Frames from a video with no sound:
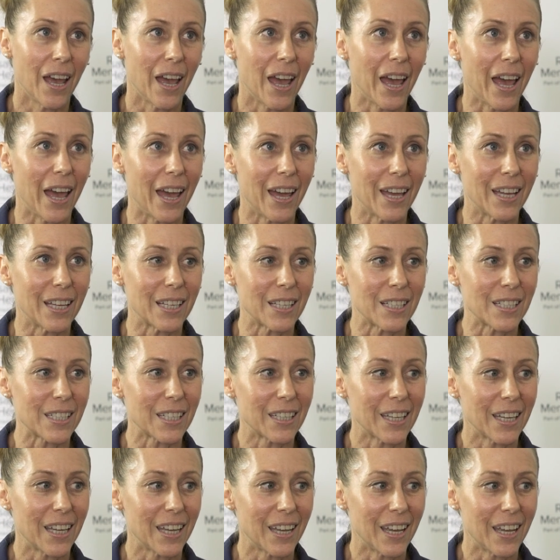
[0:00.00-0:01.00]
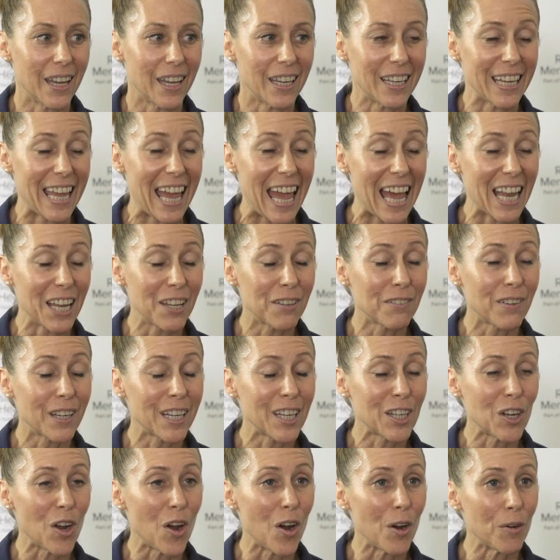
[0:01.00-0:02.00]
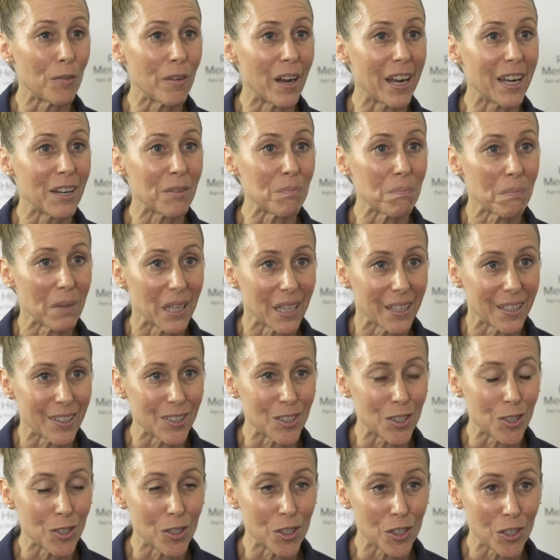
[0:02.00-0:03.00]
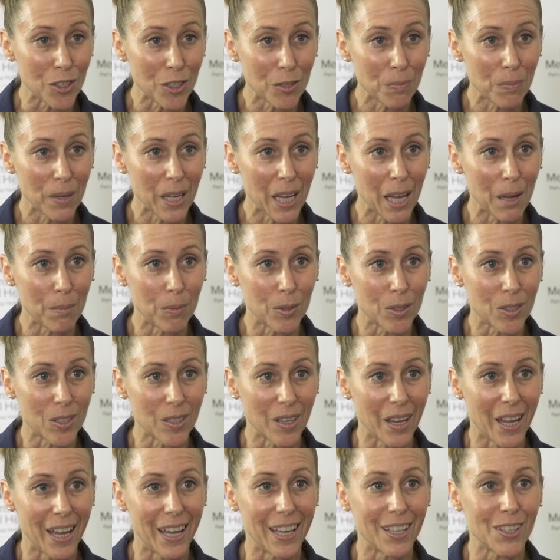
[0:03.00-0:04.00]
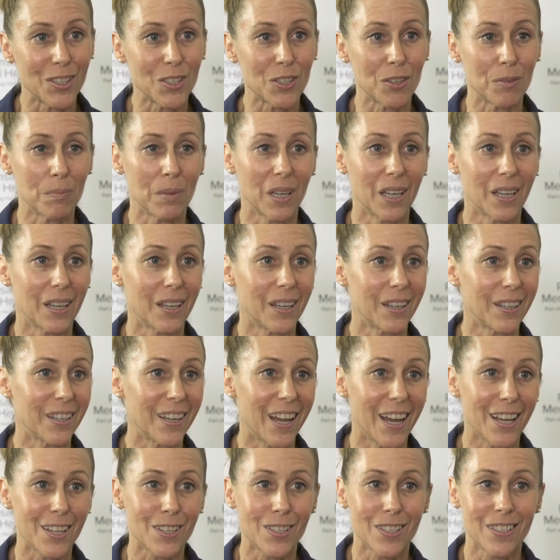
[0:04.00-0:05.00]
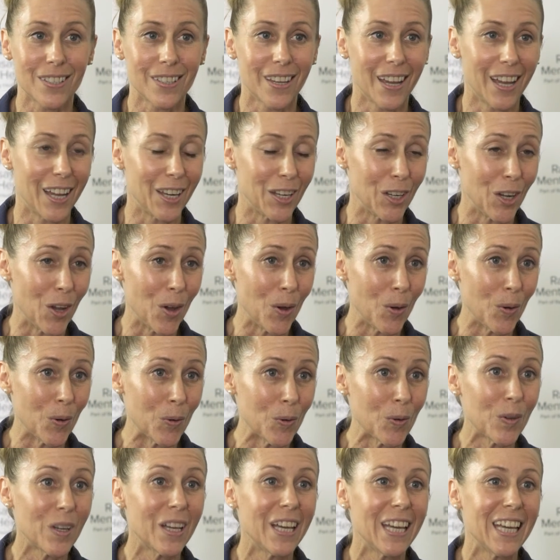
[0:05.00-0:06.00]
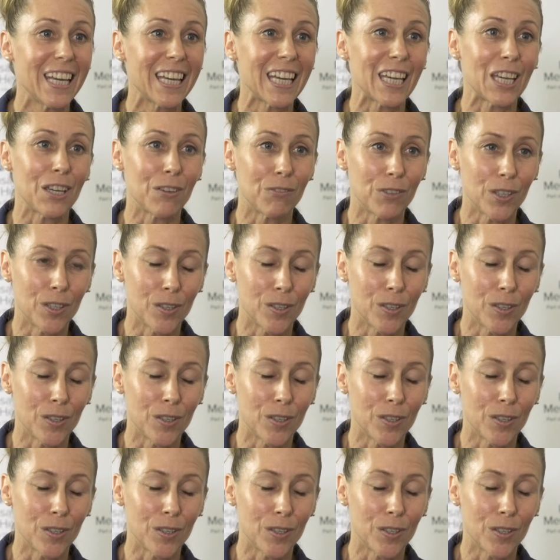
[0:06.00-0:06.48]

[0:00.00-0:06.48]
and an elevated heart rate means you should be able to answer me yes and no. If